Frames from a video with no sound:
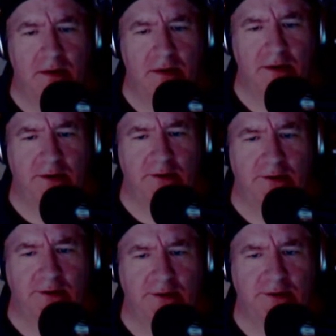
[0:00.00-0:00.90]
Oh,
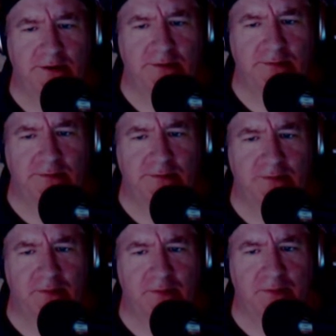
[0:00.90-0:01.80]

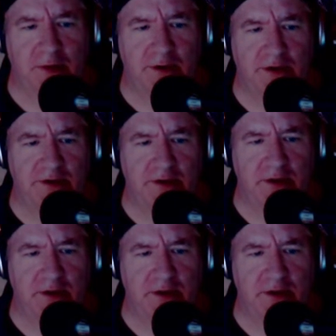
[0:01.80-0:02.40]
maybe I should.